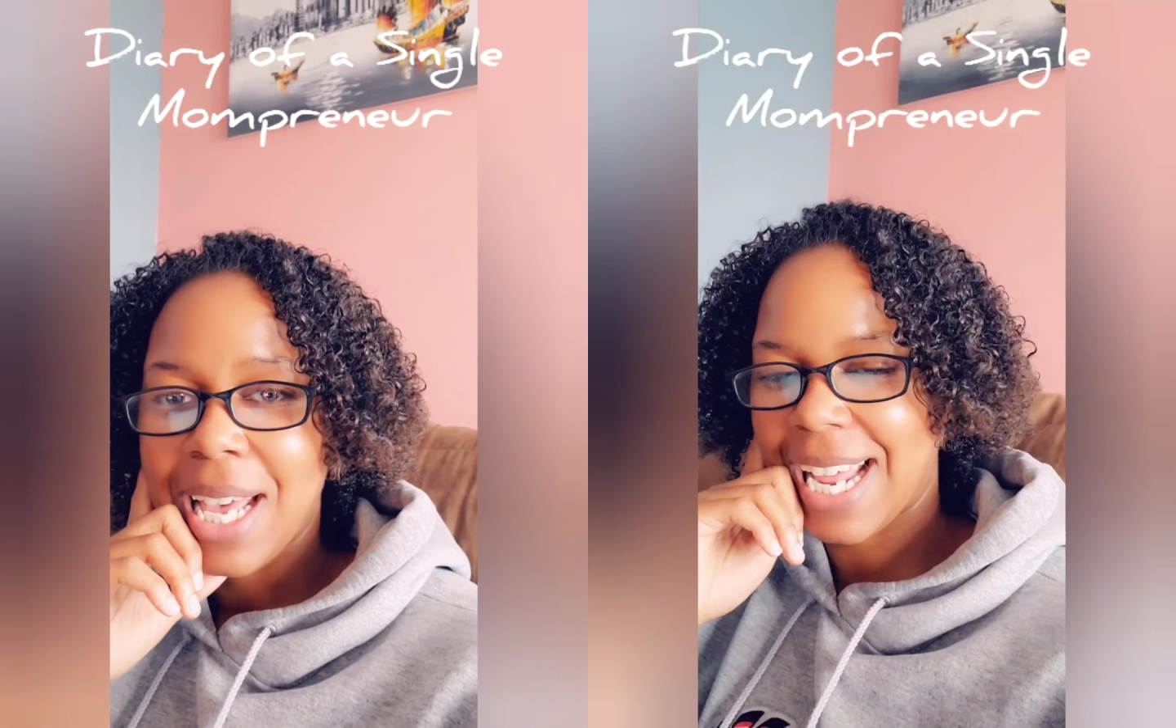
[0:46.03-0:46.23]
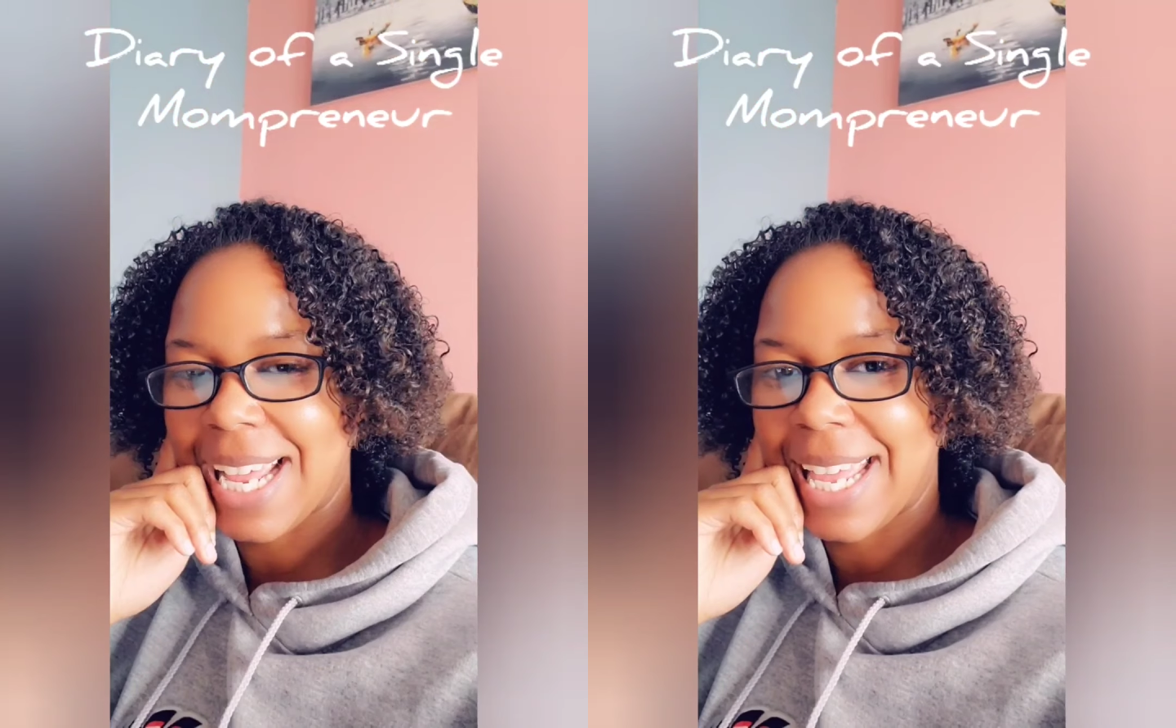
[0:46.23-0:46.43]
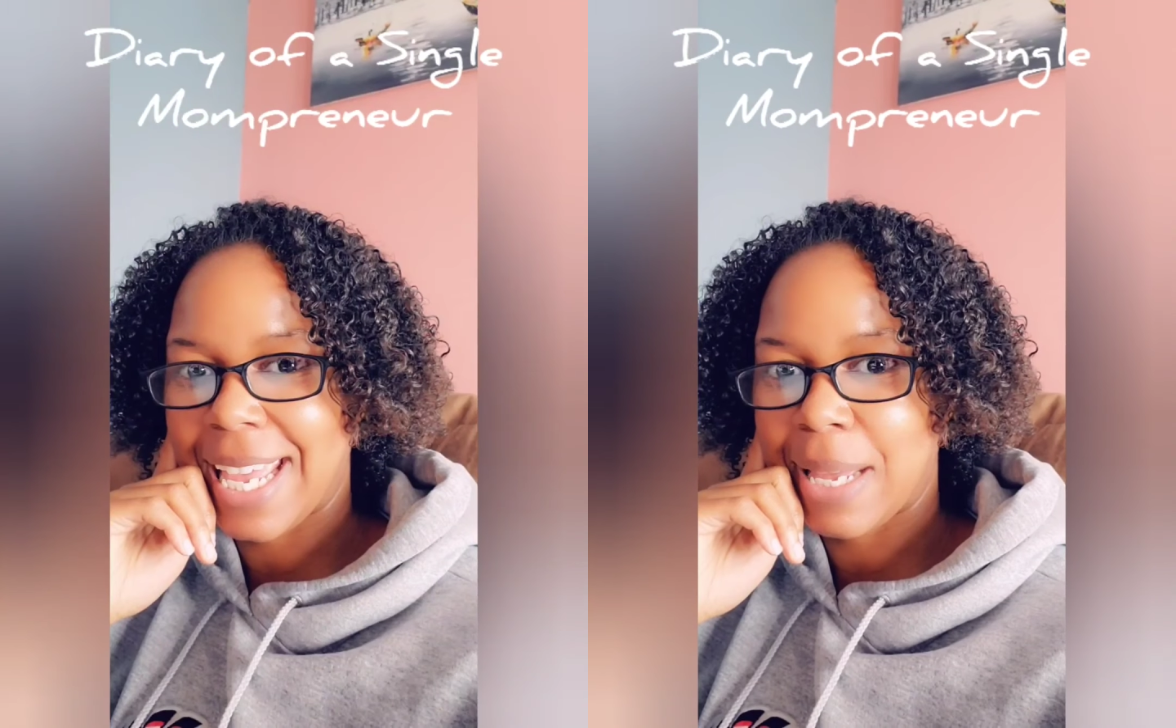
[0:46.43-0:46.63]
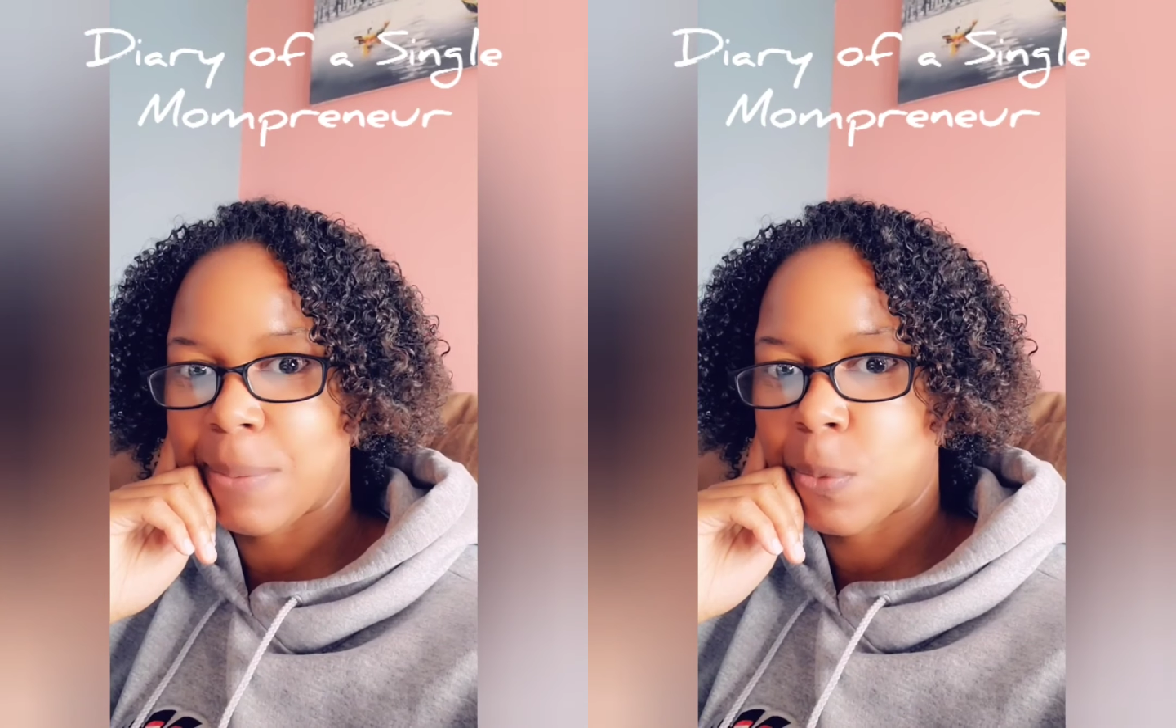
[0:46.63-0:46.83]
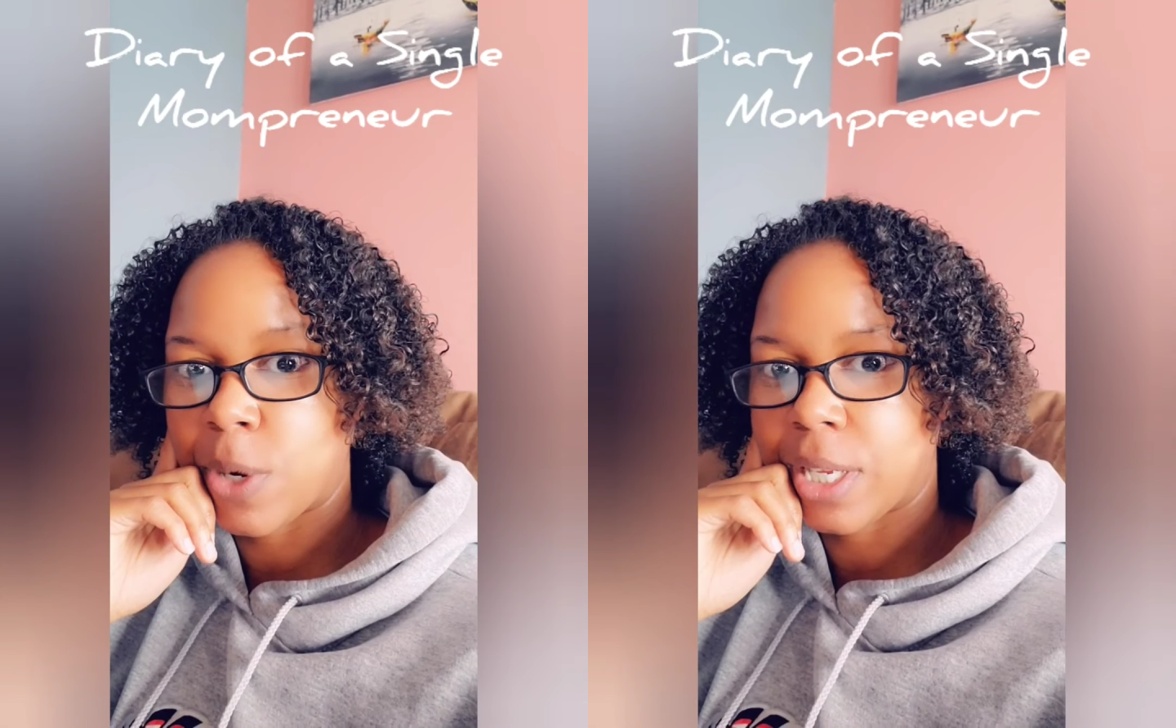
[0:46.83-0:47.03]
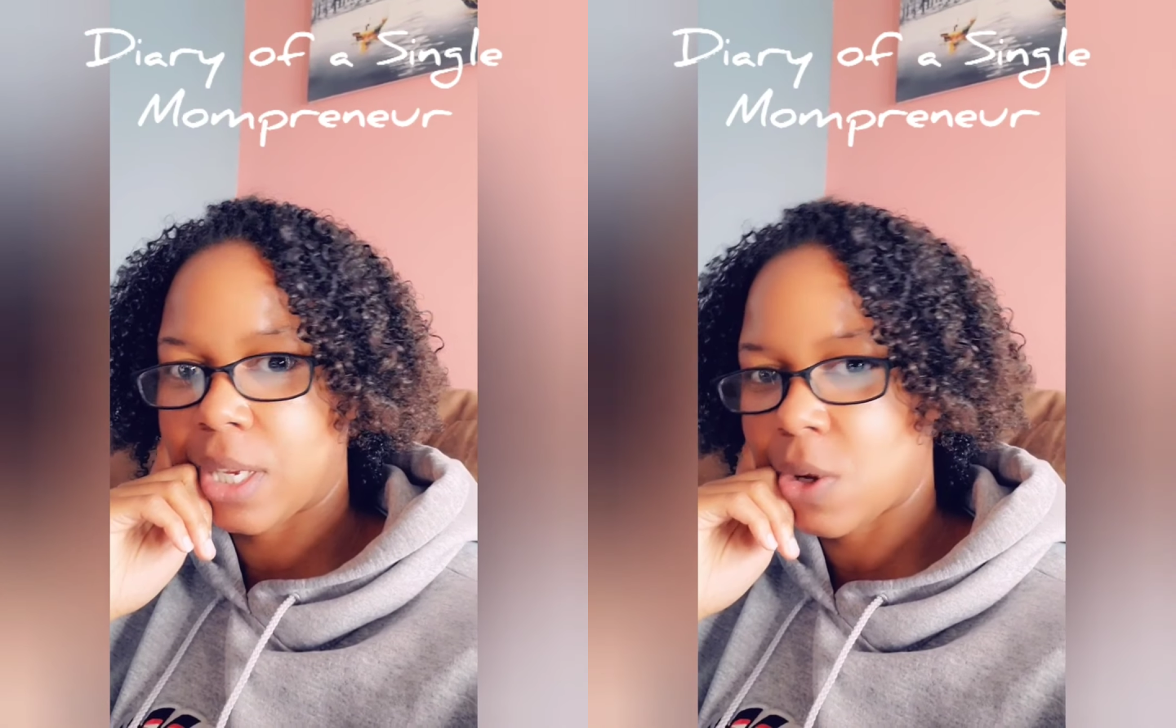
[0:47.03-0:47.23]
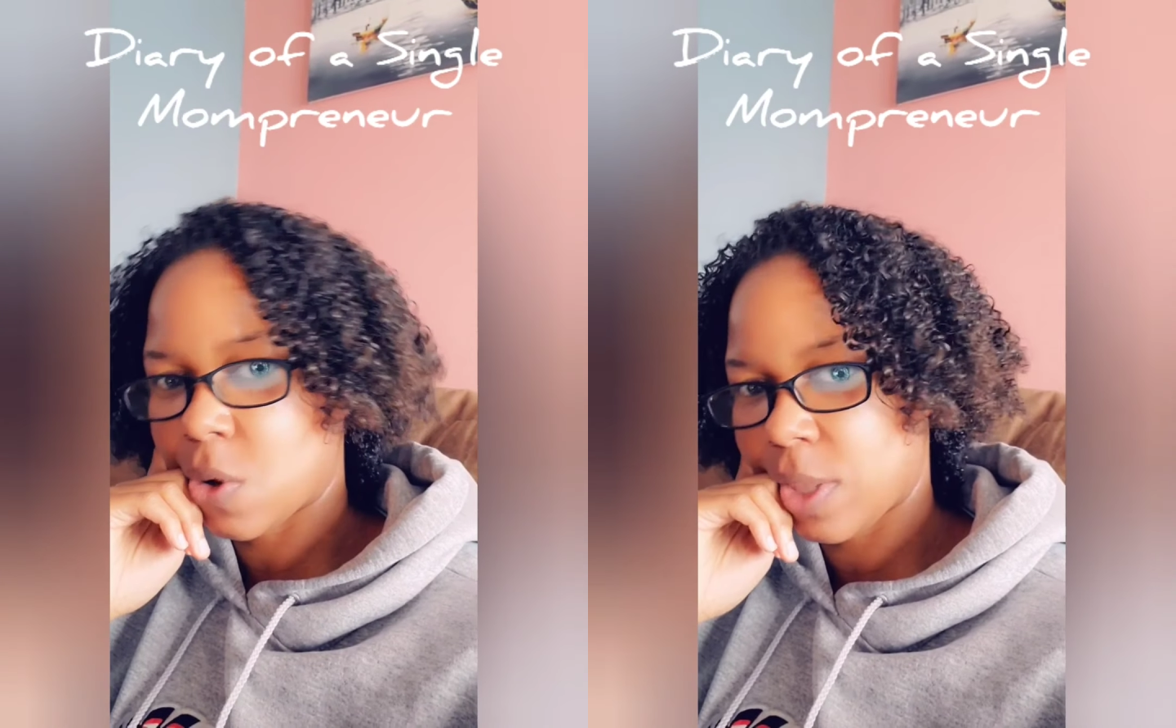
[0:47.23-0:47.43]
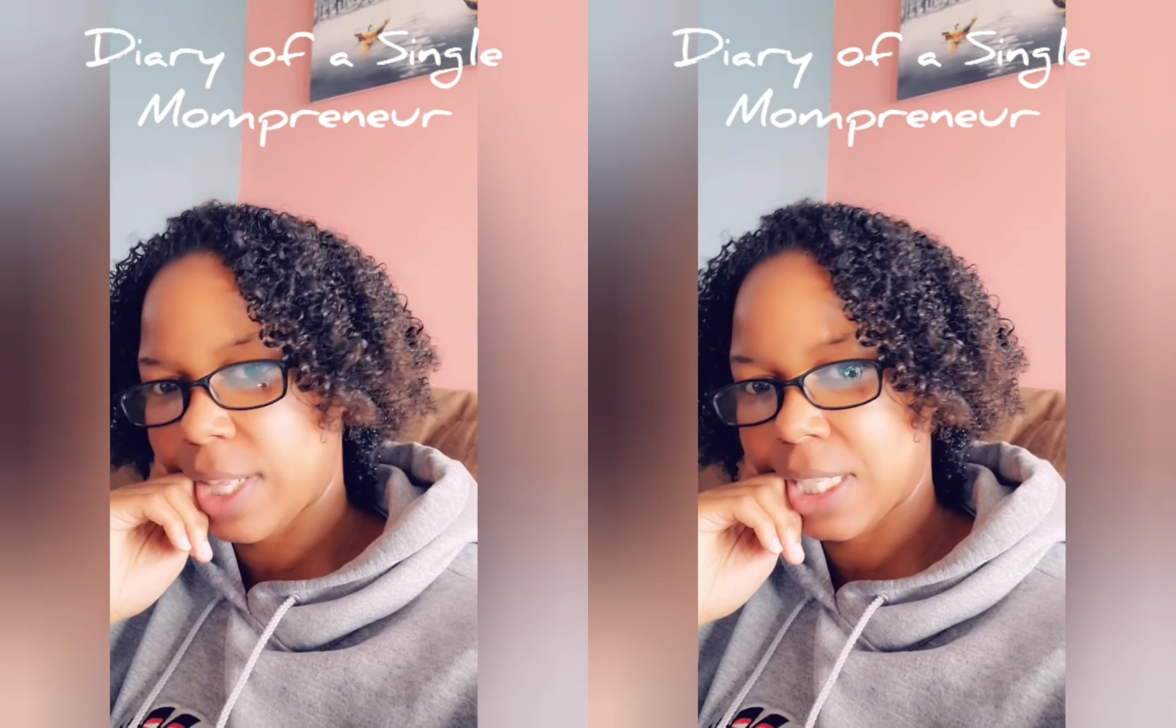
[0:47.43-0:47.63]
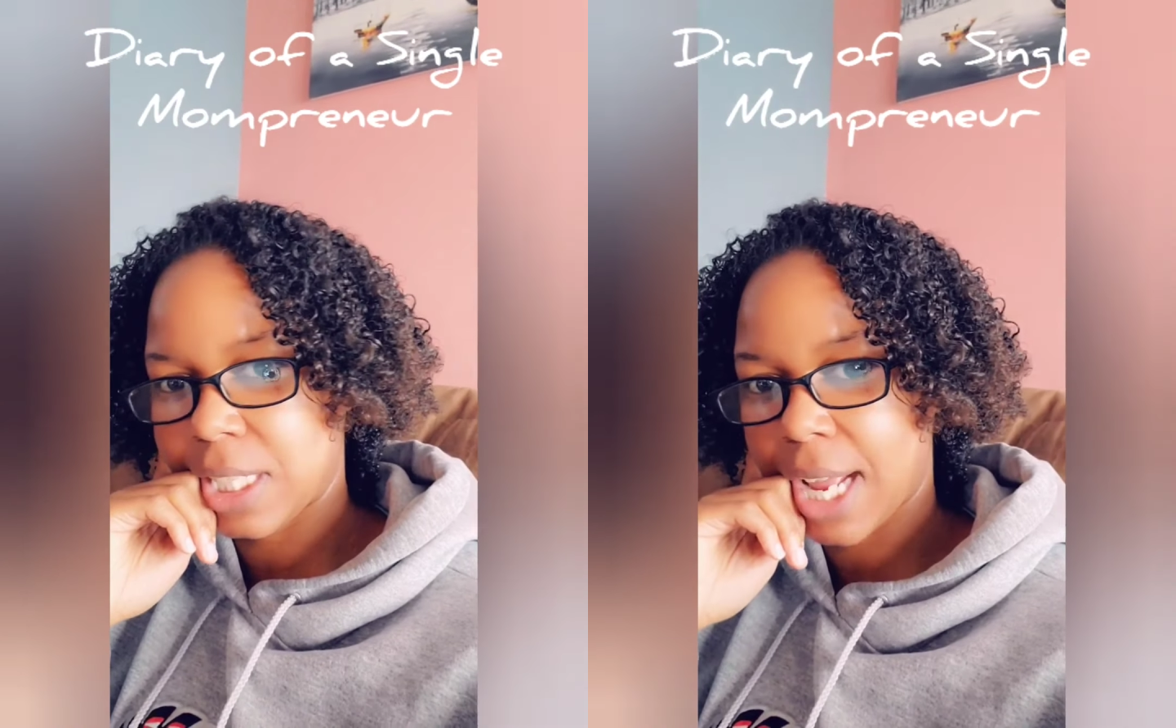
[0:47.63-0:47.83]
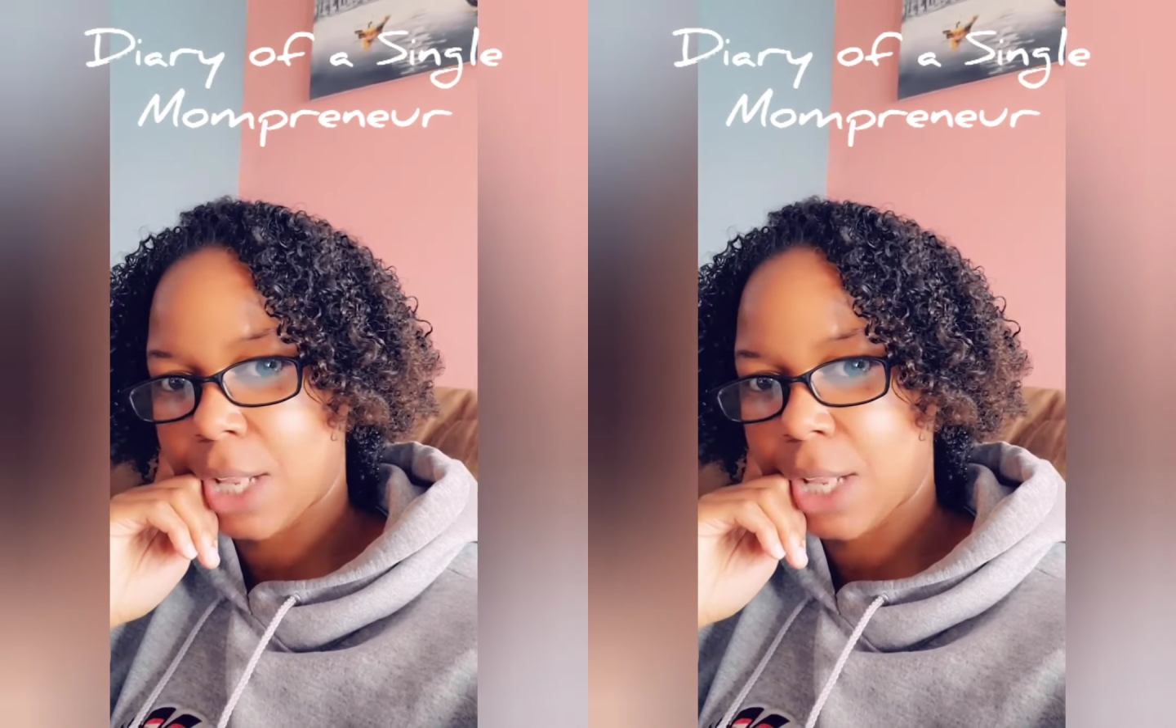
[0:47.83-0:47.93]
I am working on this